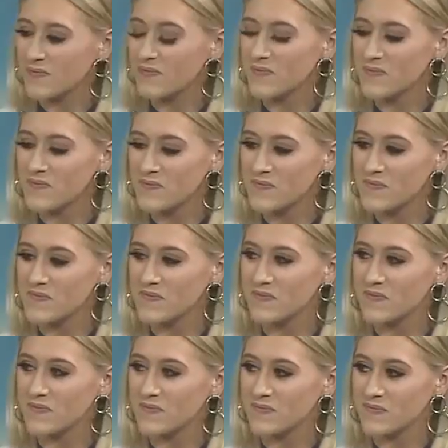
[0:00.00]

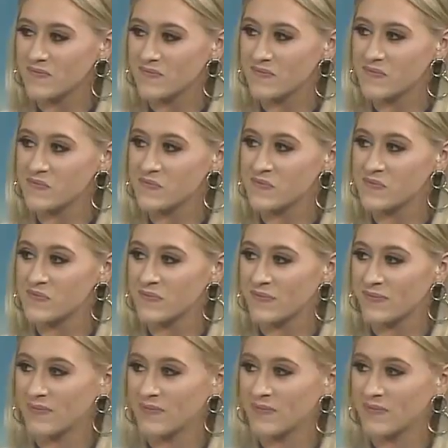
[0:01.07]

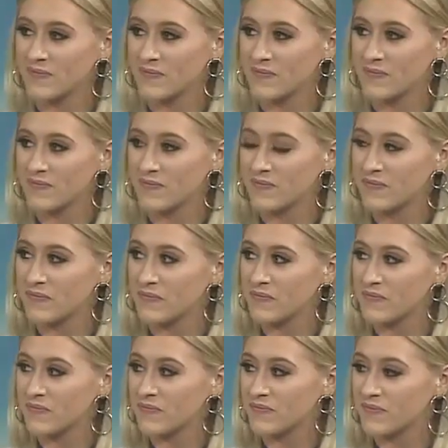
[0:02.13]

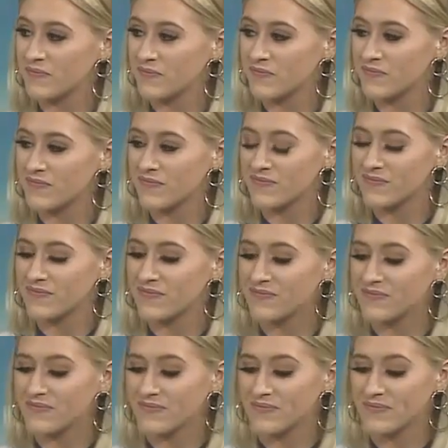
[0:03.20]

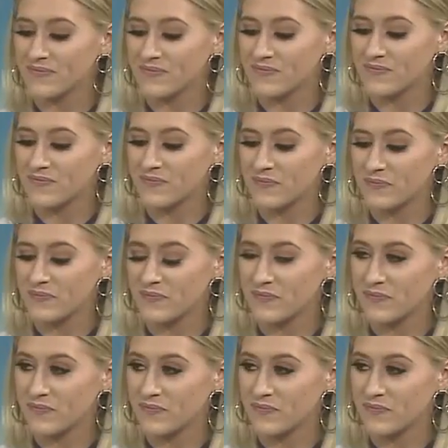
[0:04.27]
The person shown says nothing.